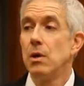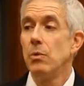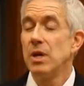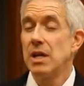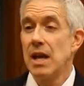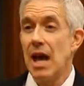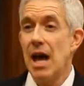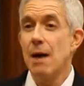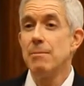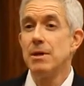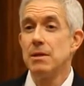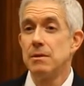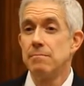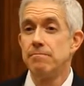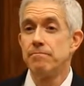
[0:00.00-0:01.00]
that we
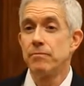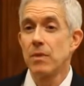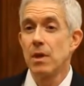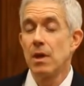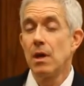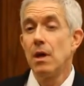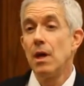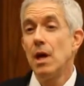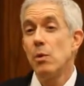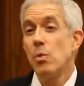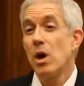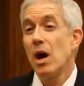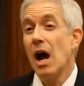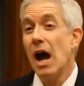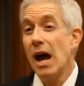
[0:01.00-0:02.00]
inhabit. And
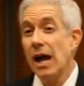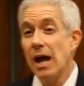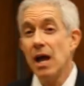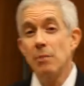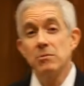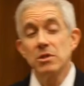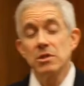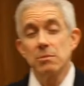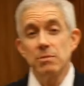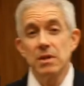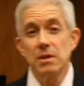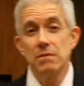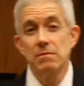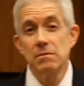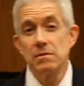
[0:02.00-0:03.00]
where I am, just
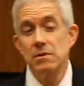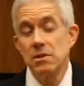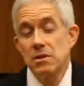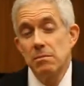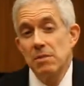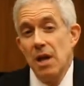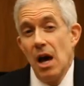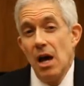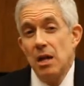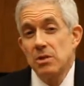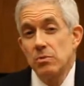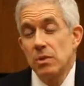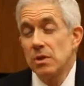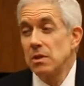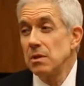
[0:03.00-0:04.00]
to be
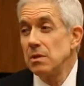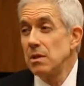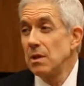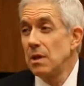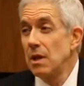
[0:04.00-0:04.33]
honest with you,